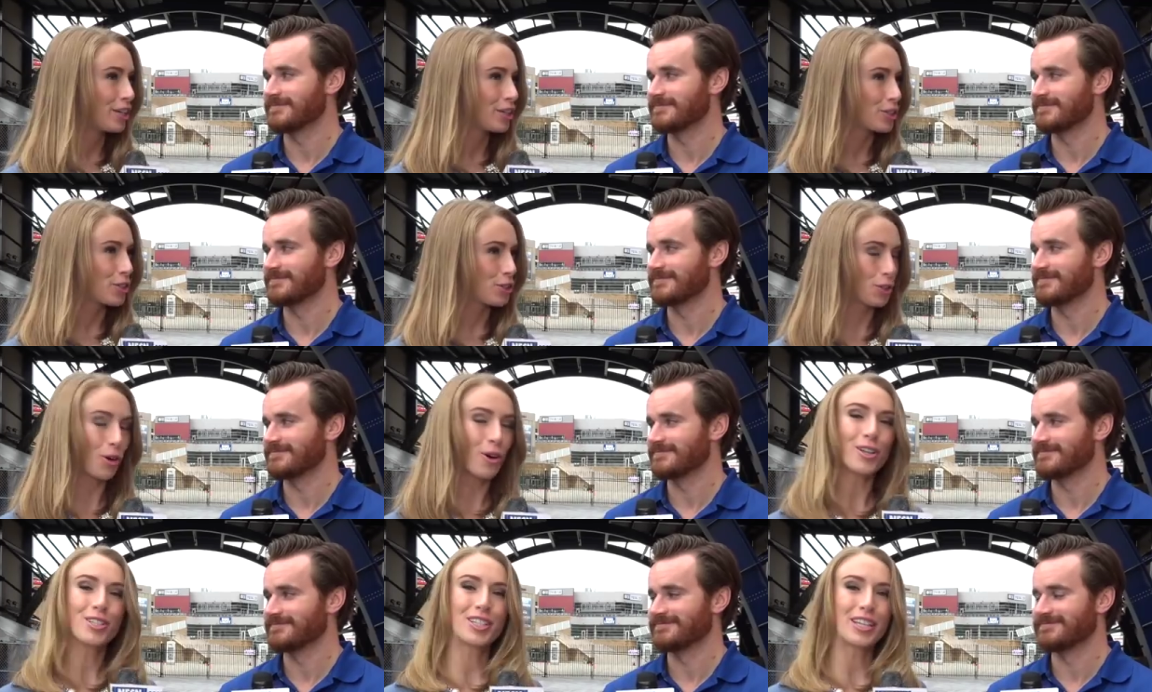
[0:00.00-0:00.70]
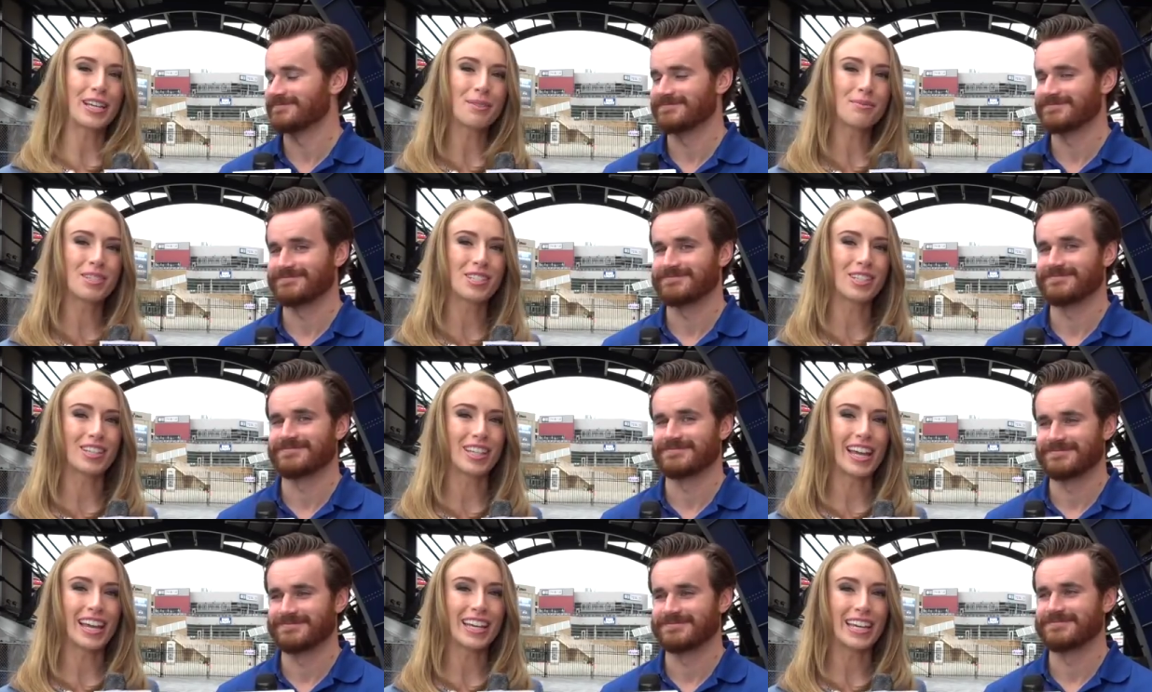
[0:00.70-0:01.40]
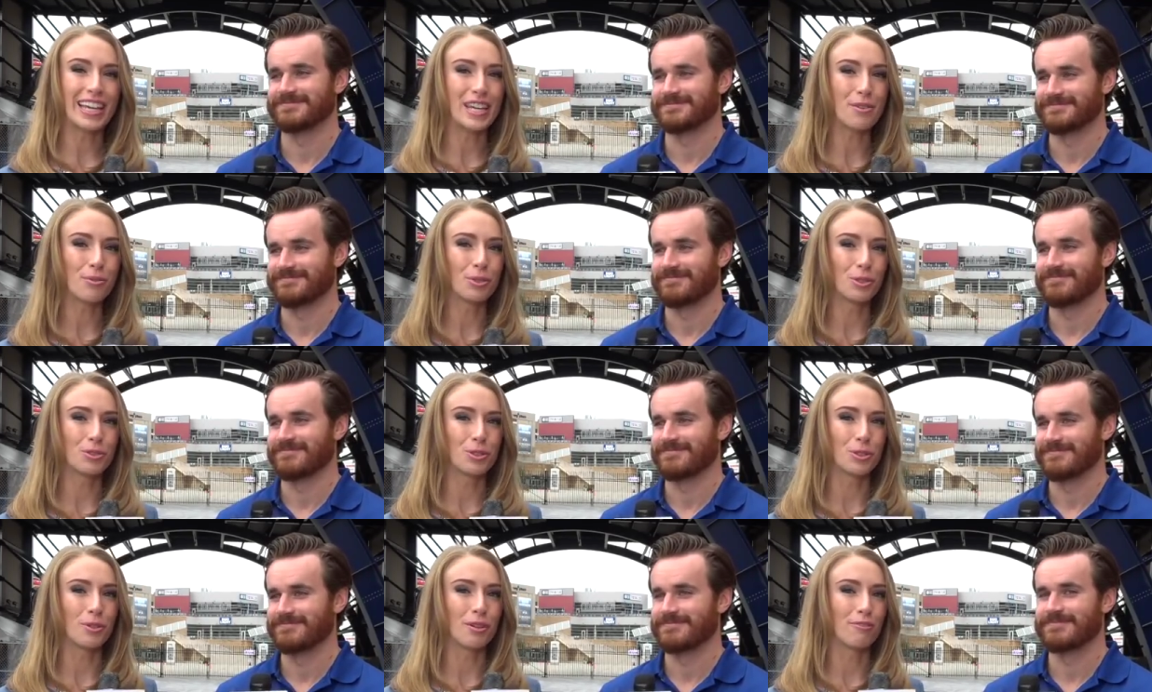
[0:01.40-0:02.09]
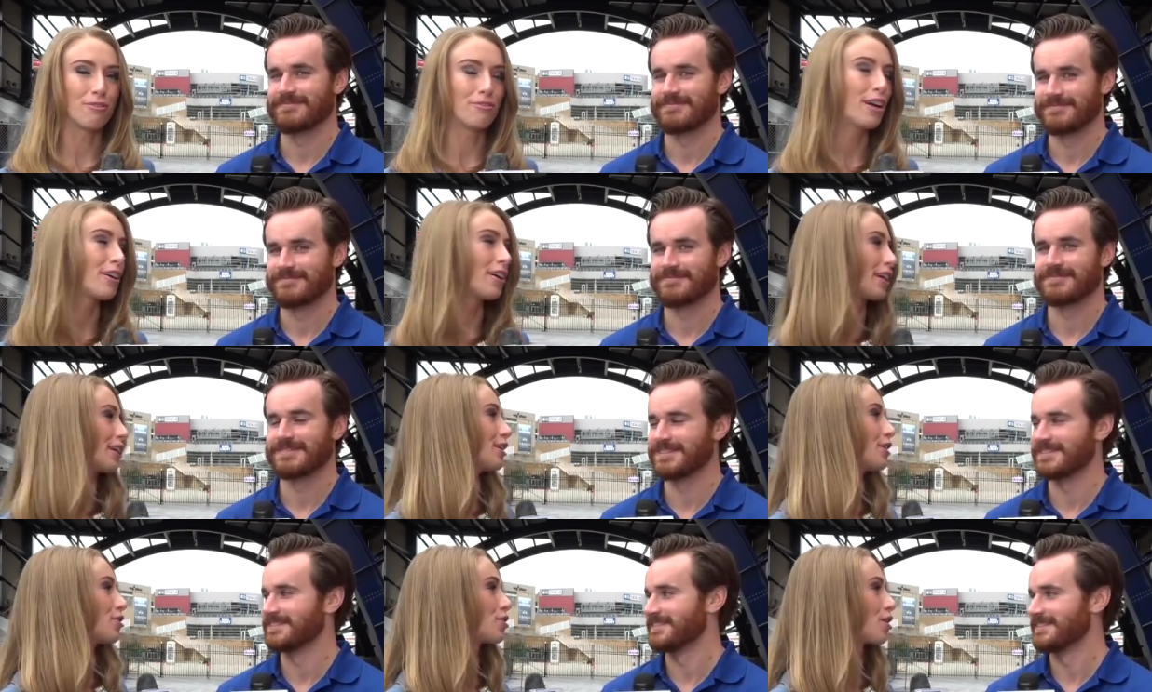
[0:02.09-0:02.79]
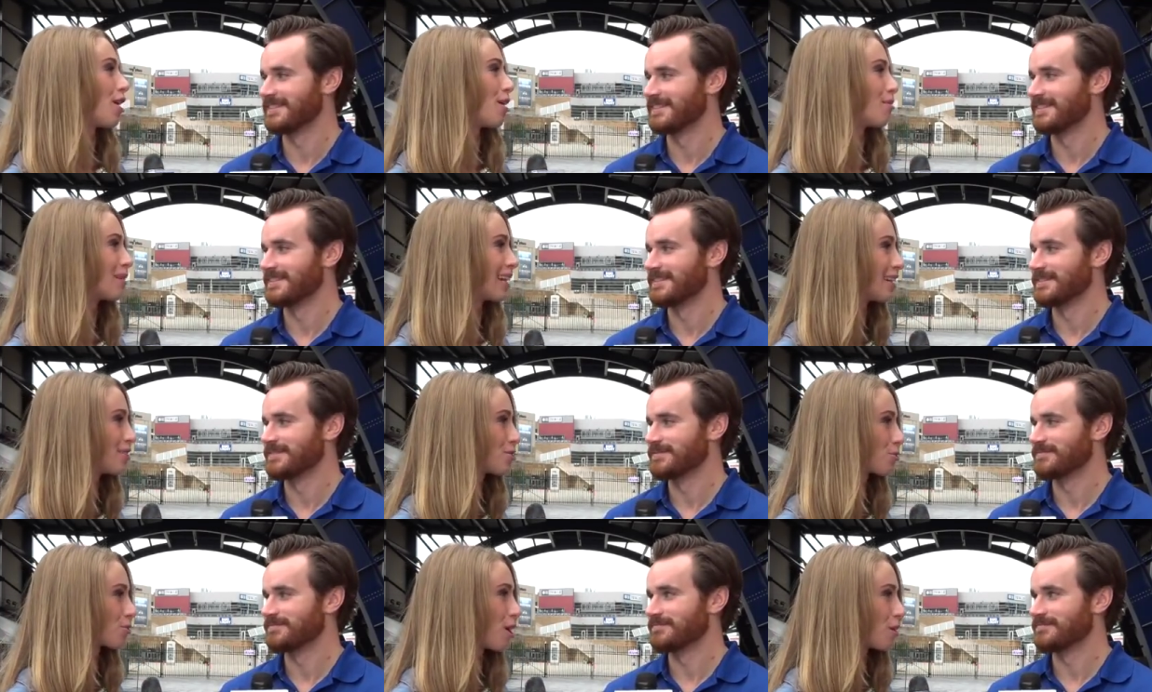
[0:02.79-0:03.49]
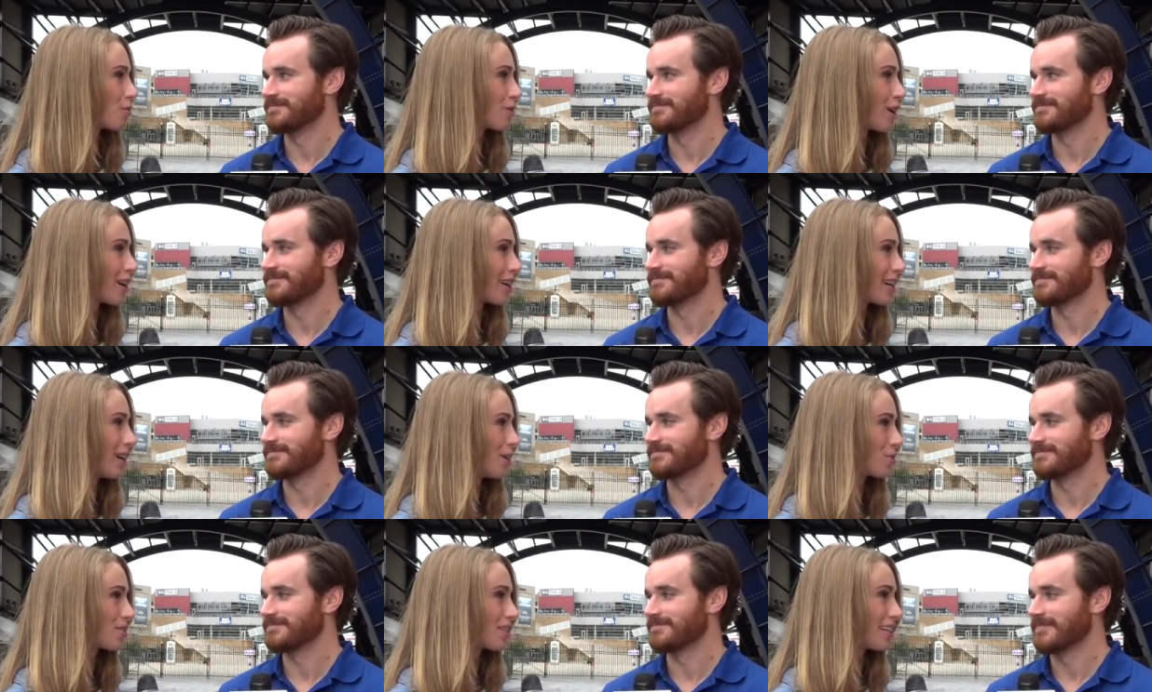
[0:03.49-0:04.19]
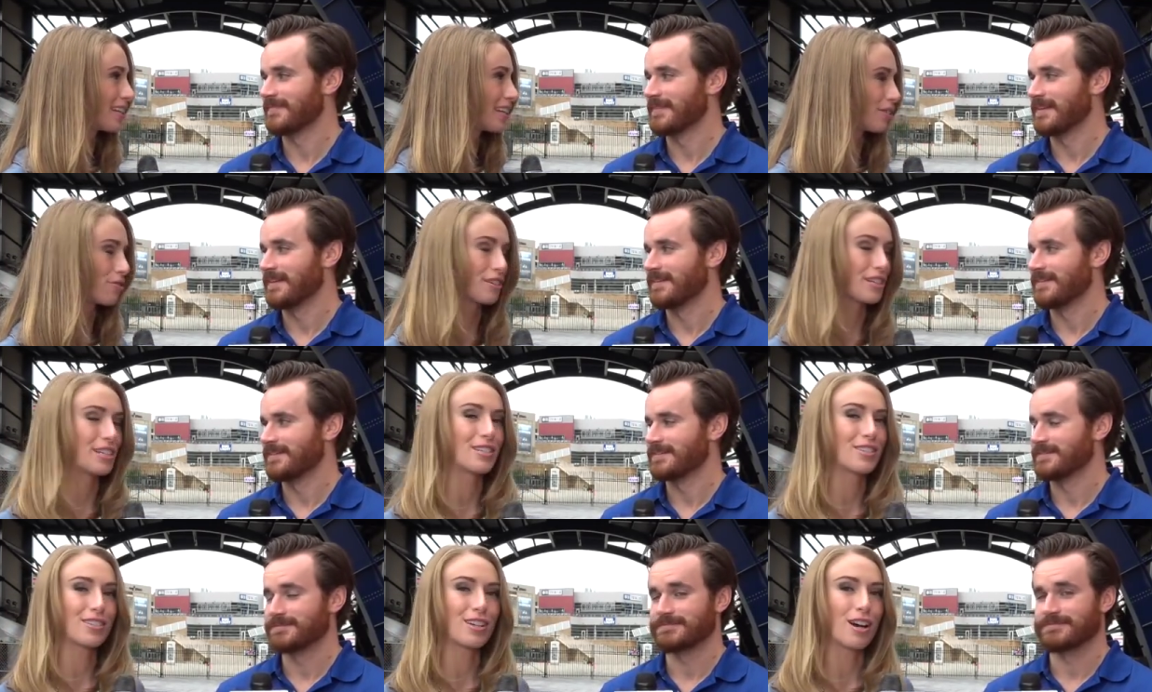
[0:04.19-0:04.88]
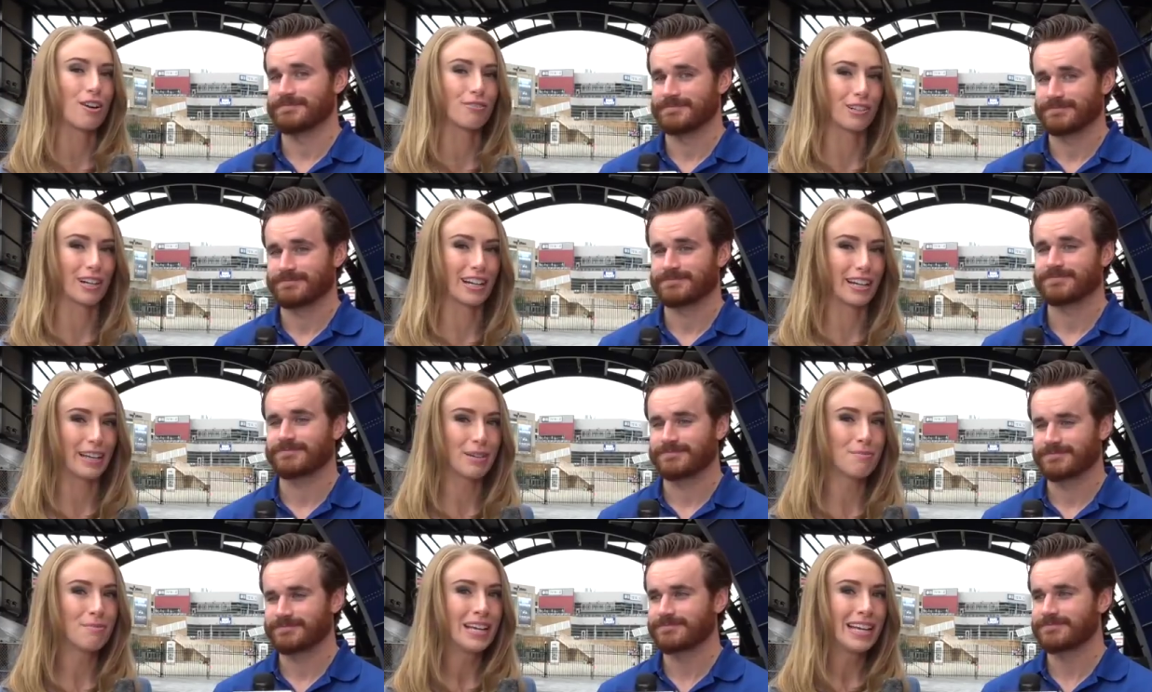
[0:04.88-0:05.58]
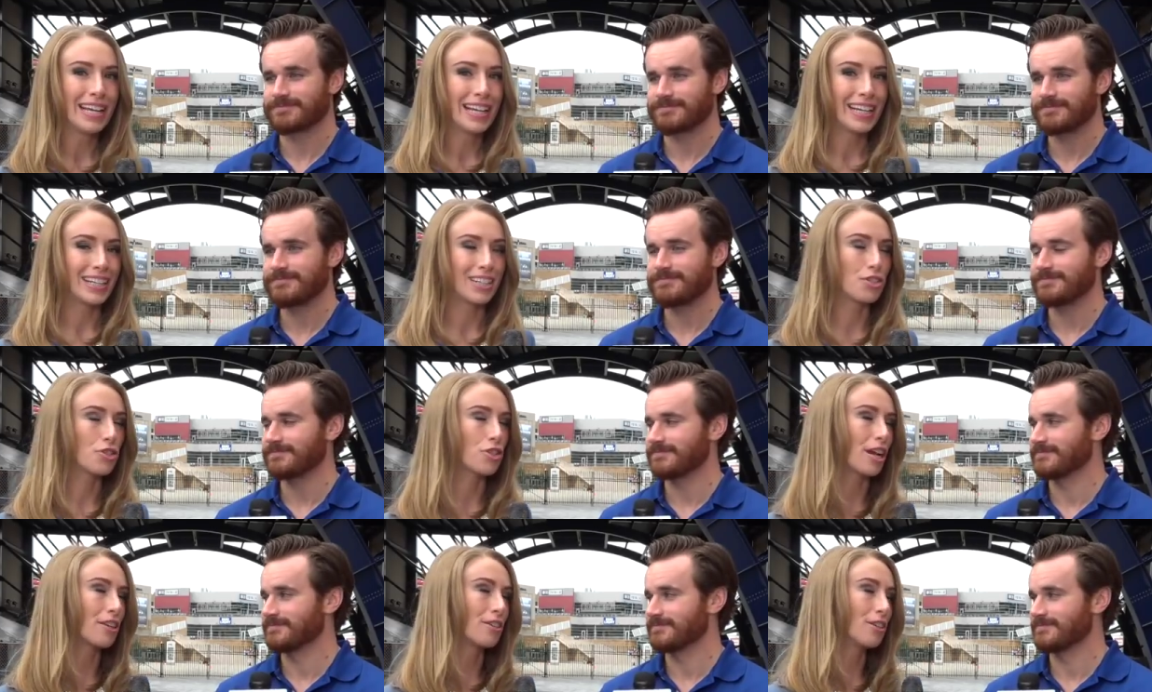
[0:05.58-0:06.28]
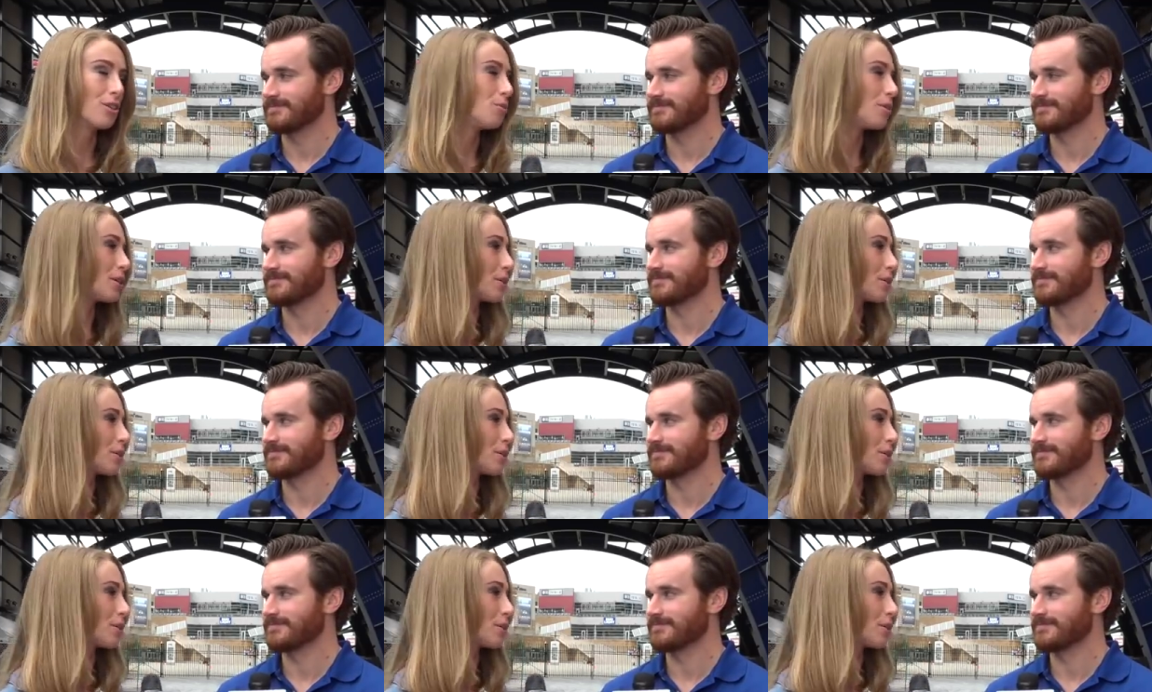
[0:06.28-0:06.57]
Speaker 1: sure seems to think he will do a very good job against Rob Gronkowski if he is covering him. In general, what